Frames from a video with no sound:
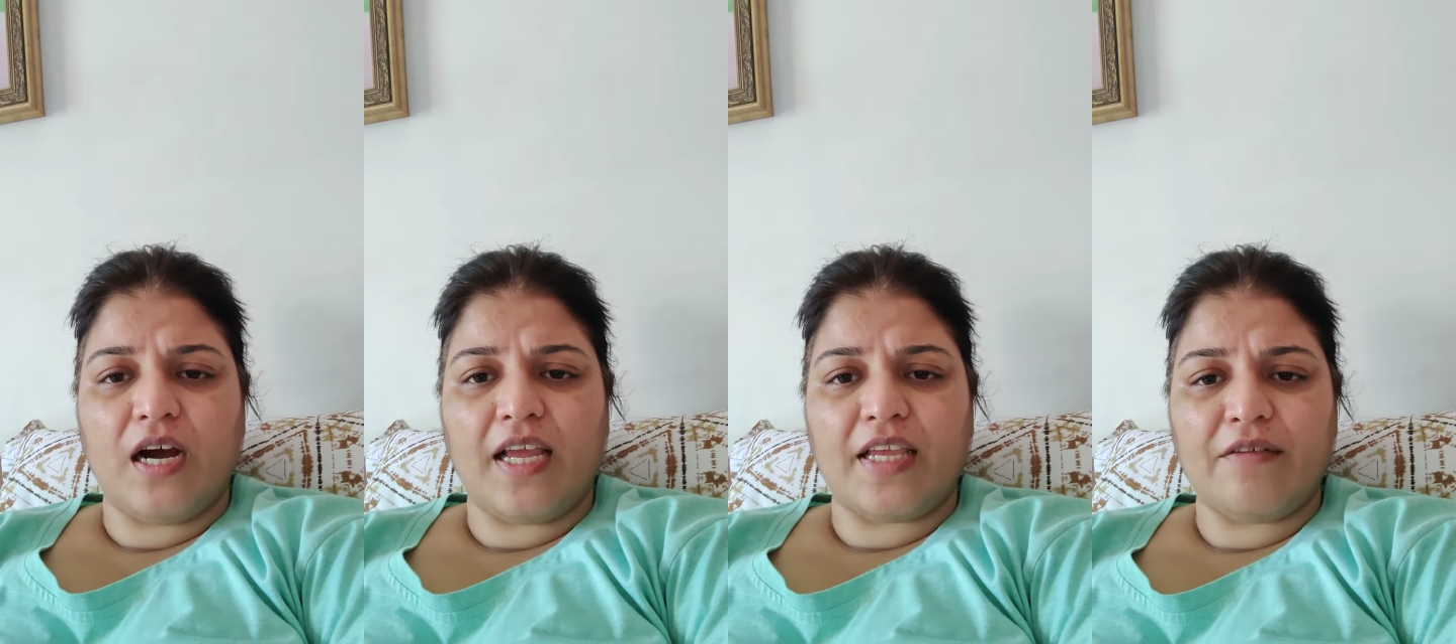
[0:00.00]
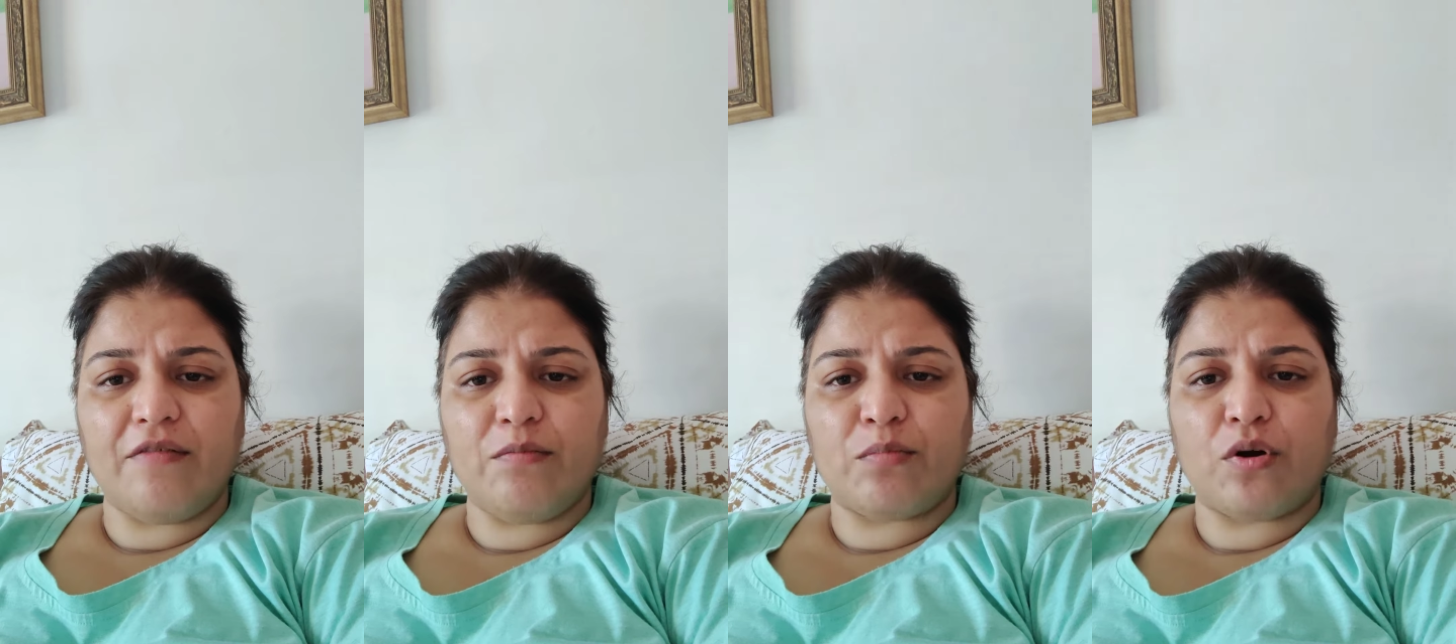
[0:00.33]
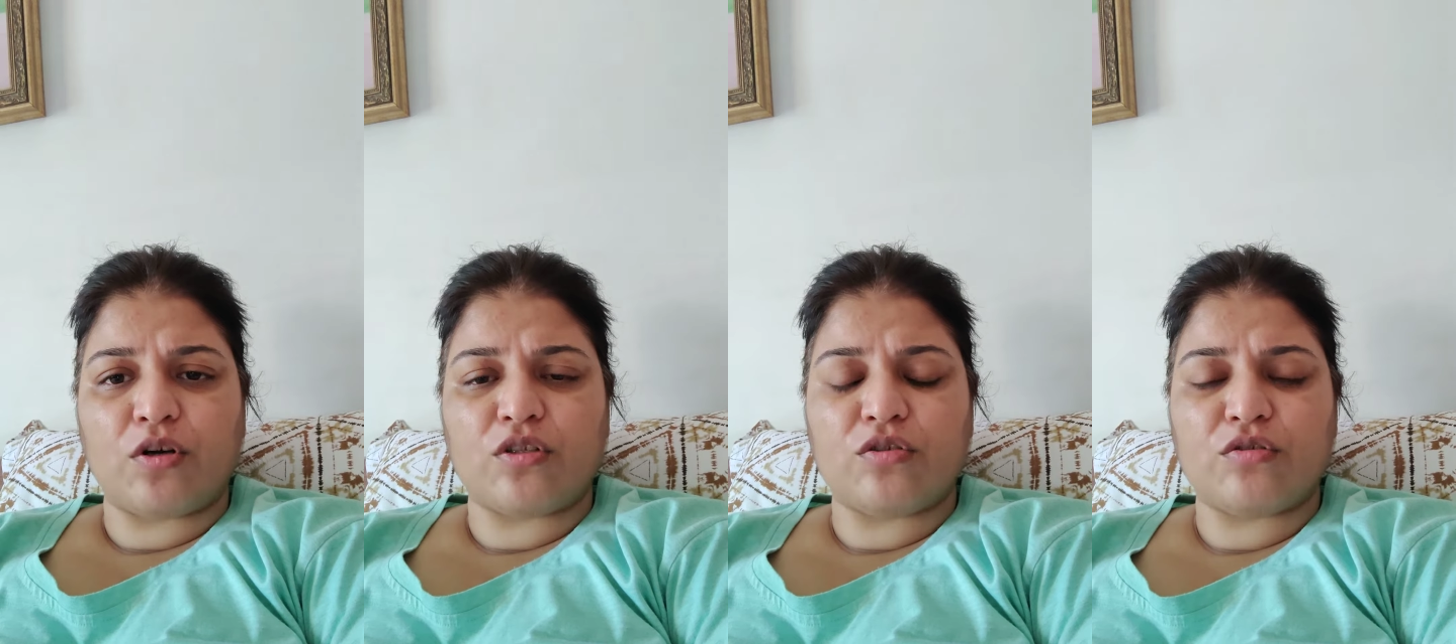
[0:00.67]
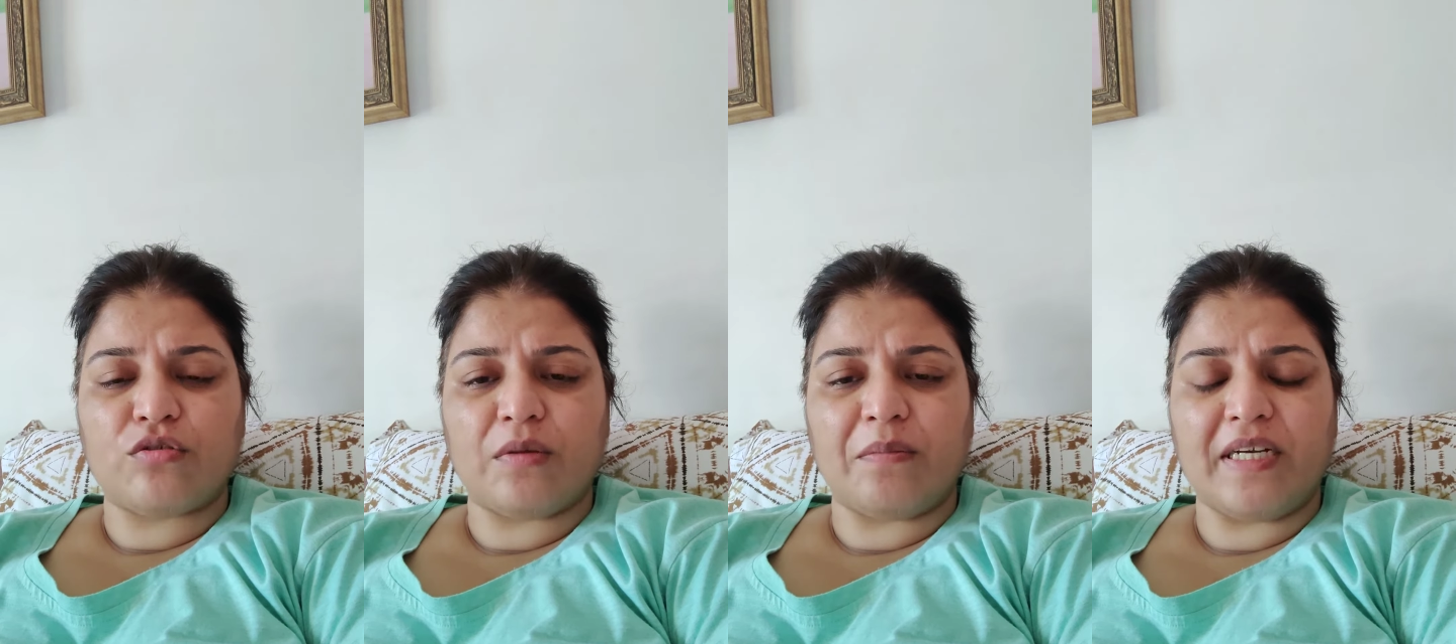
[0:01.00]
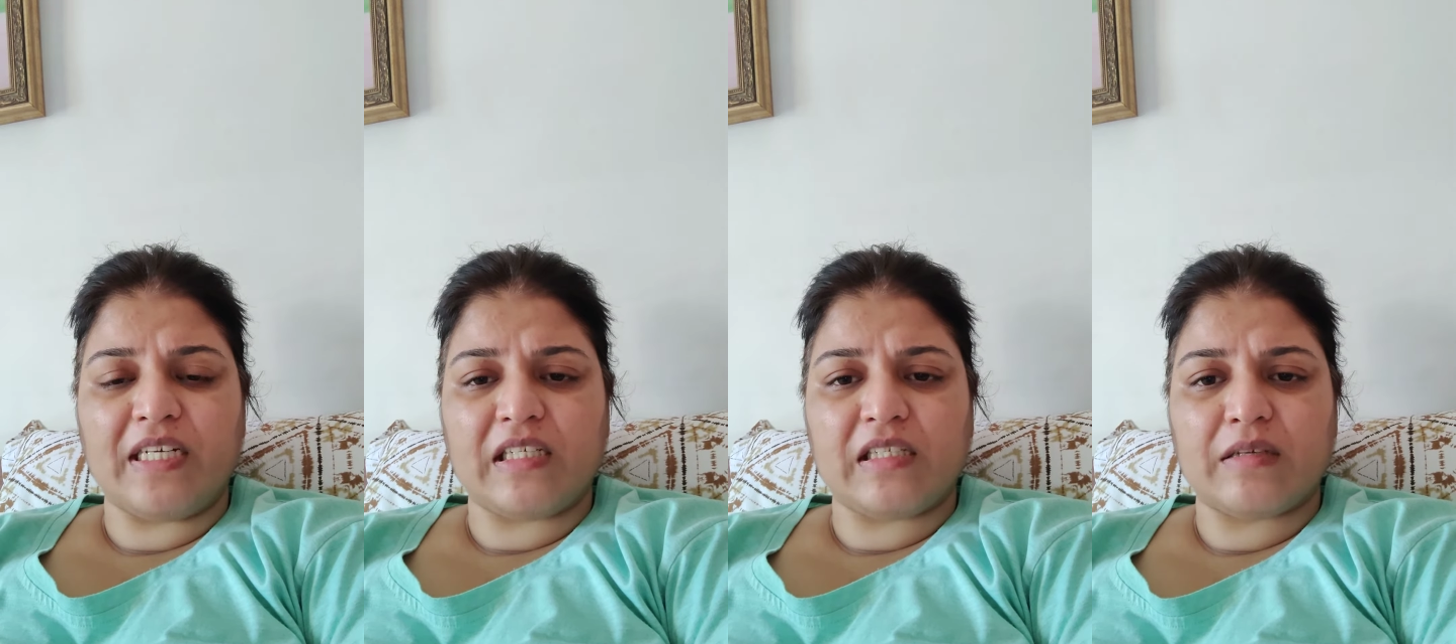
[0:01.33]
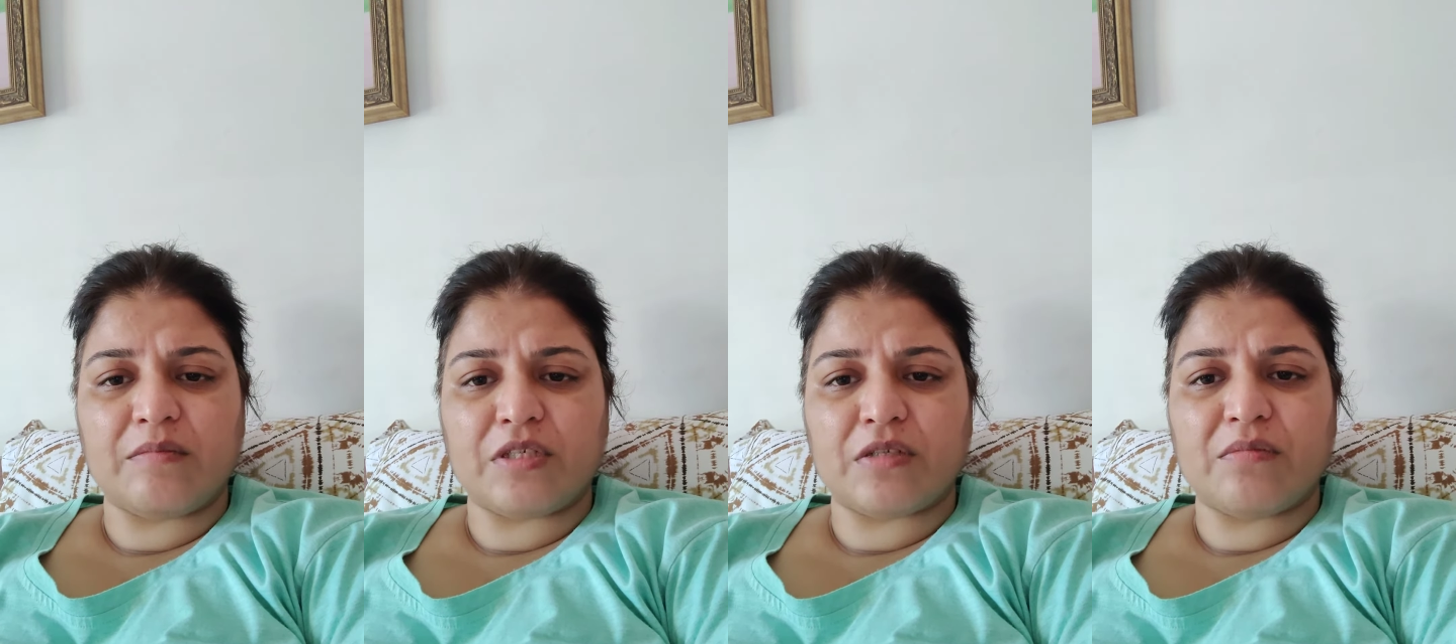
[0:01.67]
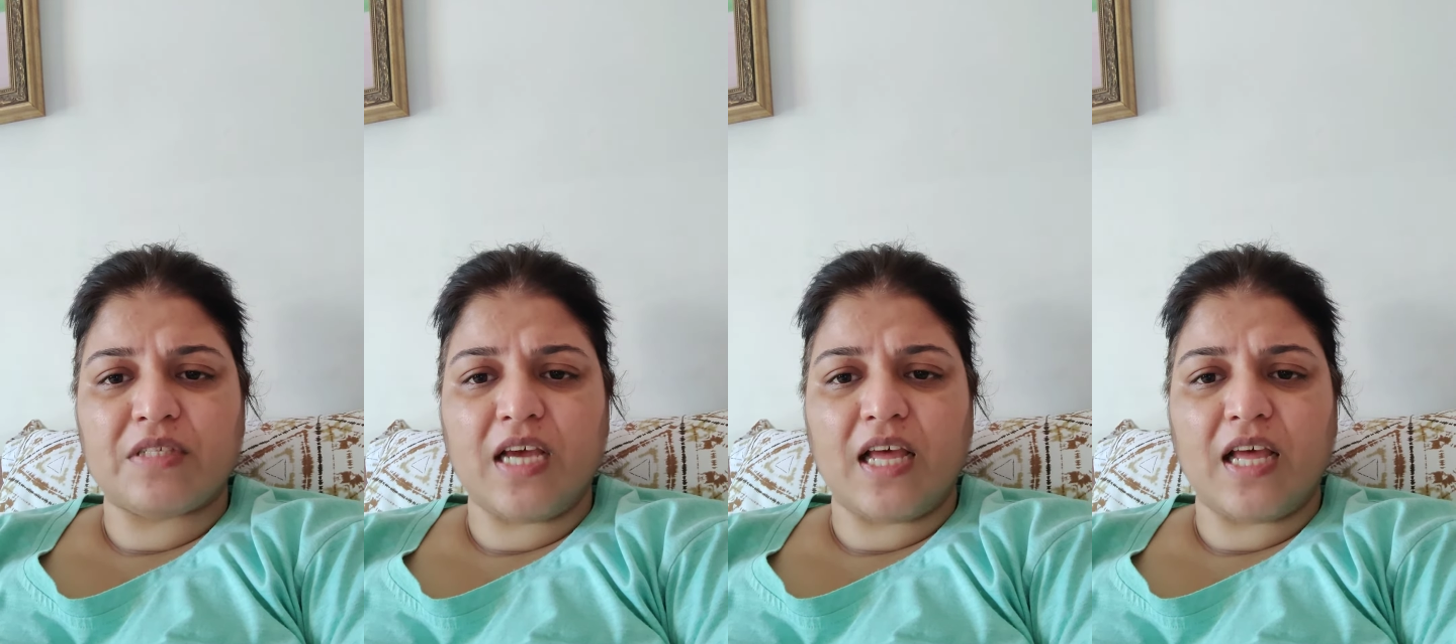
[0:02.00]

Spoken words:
I give importance to the mental symptoms